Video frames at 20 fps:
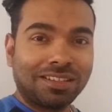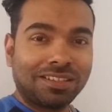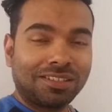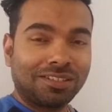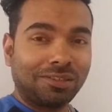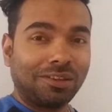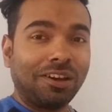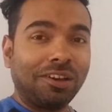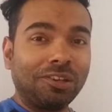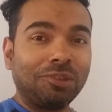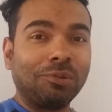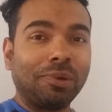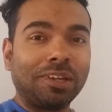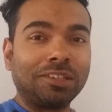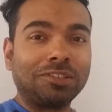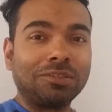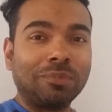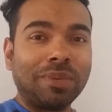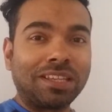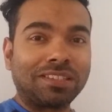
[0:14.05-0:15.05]
So are you
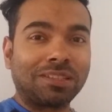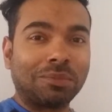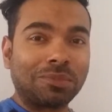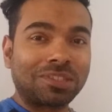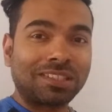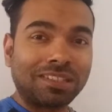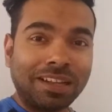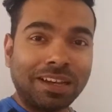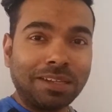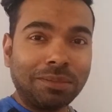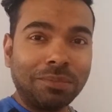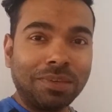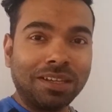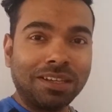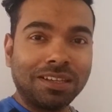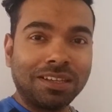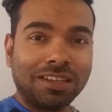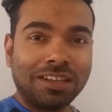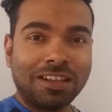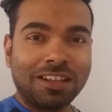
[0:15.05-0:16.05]
ready to make some slime?
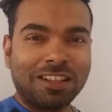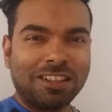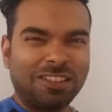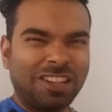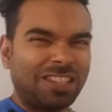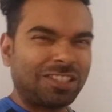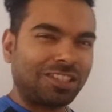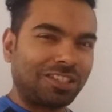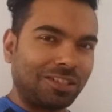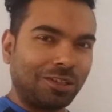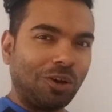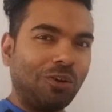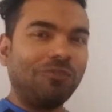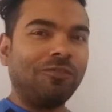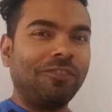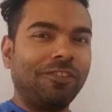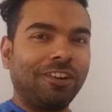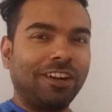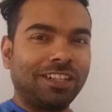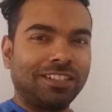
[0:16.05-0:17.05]
Let's go
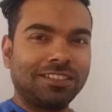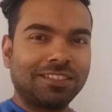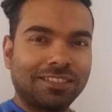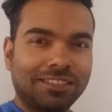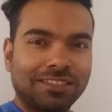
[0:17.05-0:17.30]
for it.